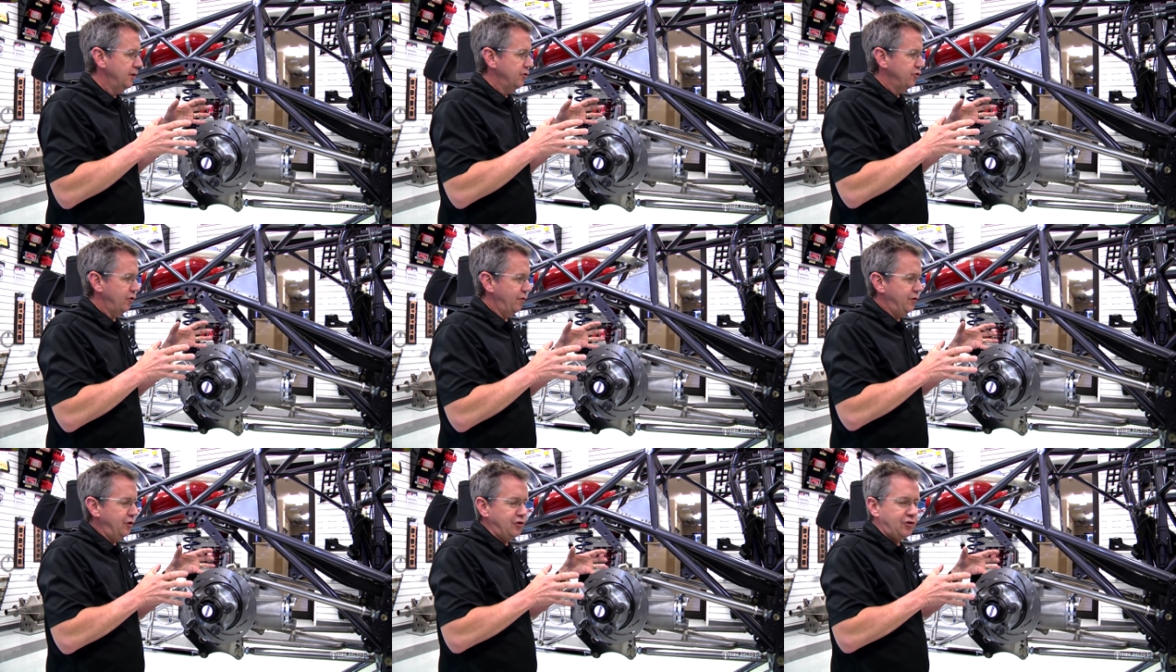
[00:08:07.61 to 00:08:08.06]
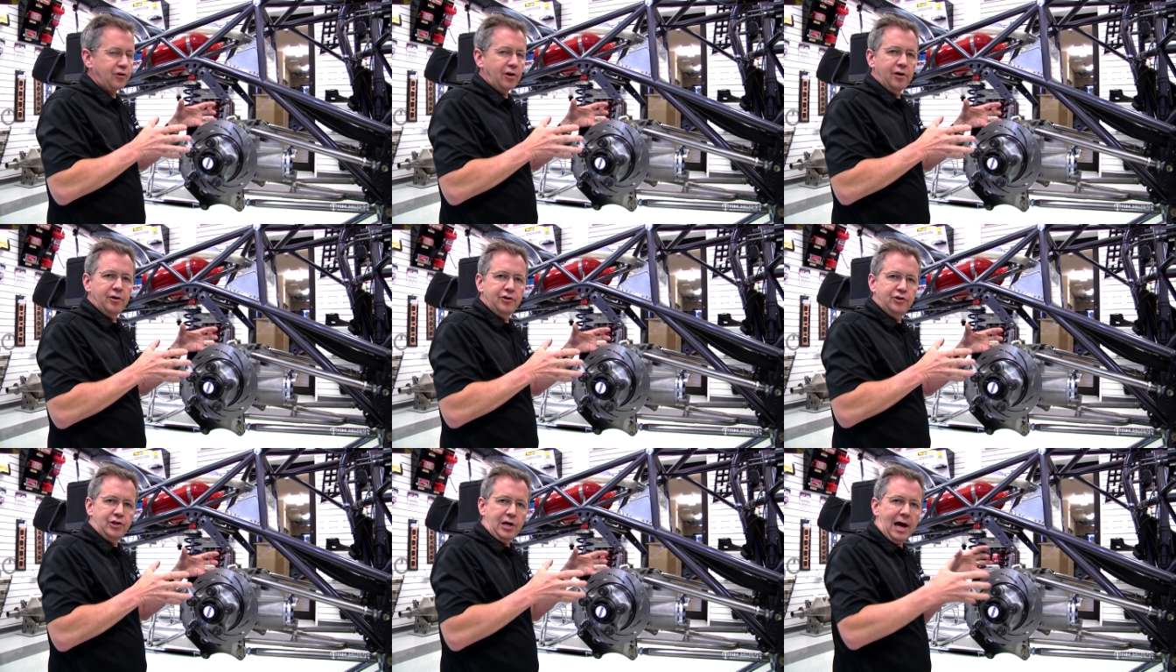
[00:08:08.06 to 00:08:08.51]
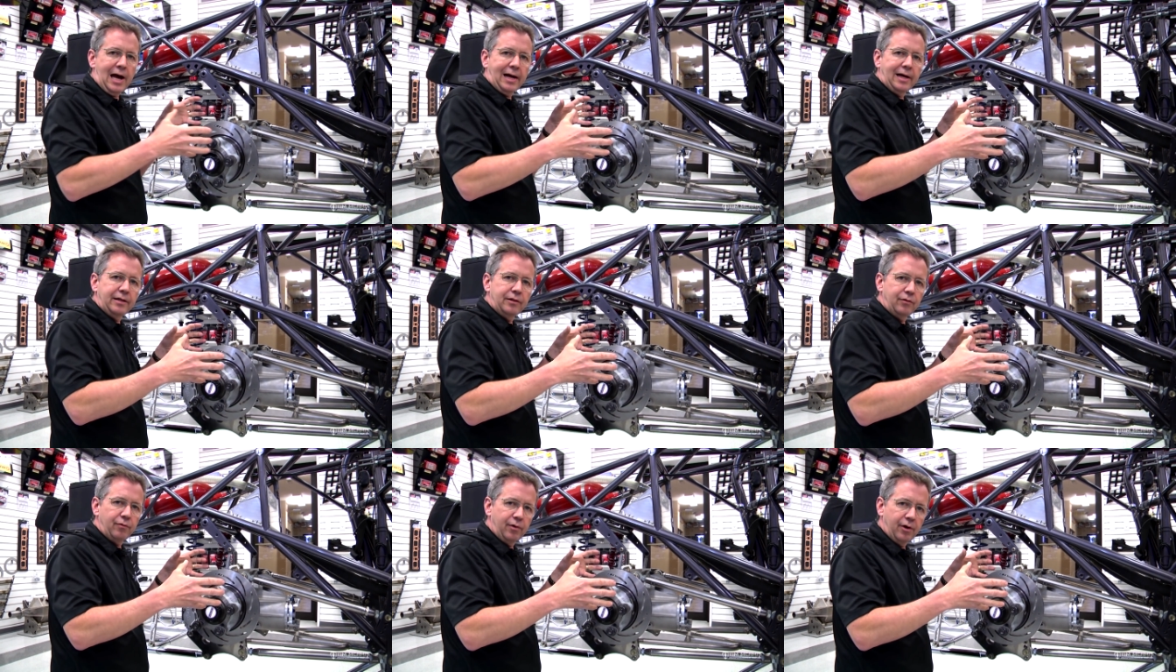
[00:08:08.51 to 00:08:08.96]
So if you start
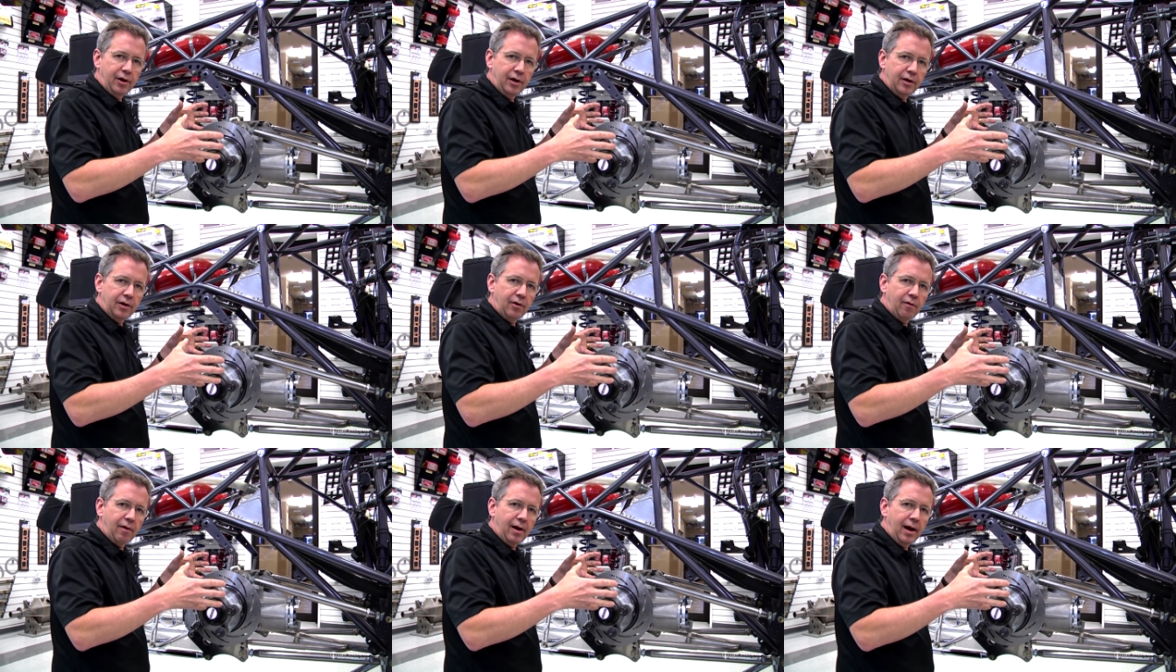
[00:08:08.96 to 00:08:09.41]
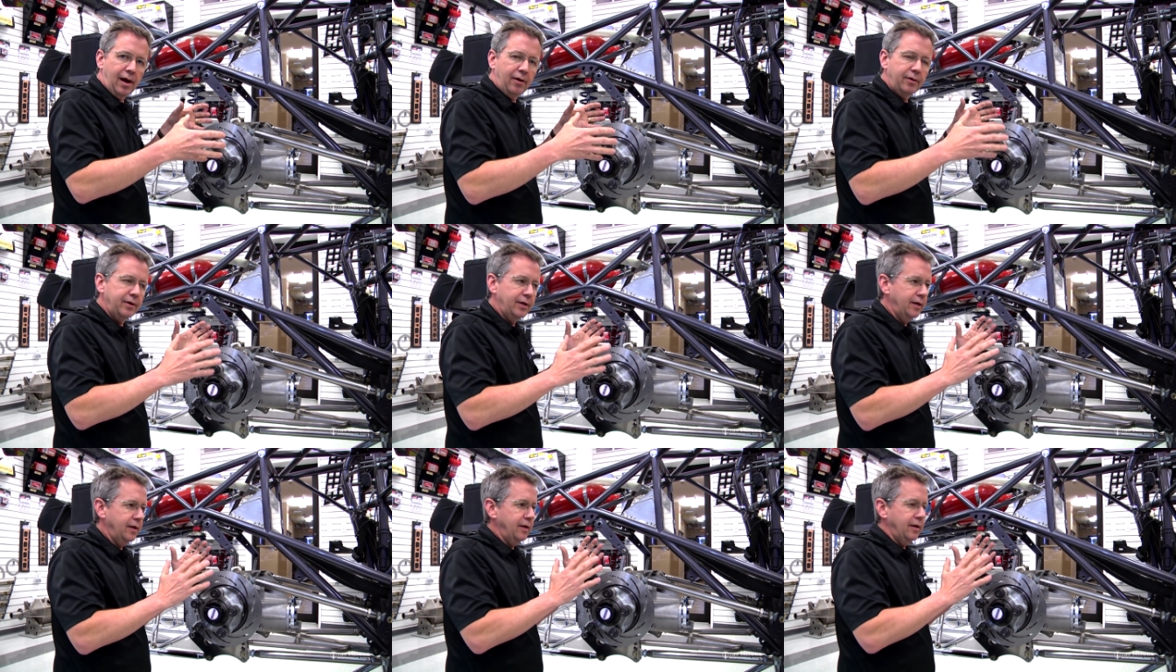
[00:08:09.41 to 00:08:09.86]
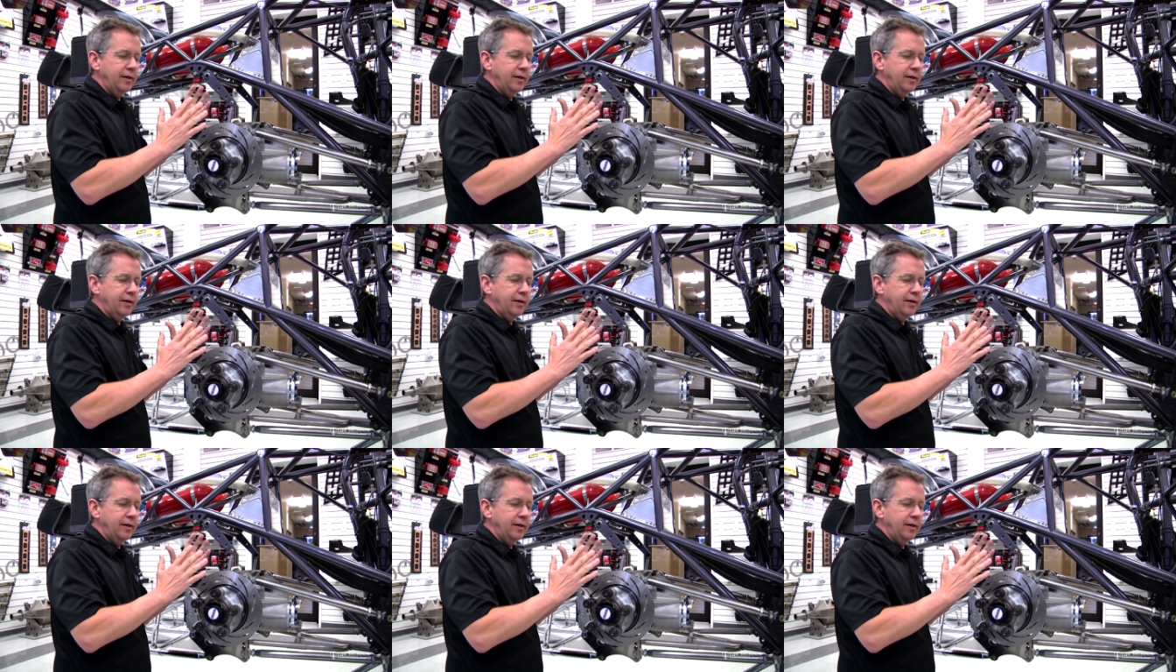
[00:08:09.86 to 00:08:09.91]
jacking the rear end around,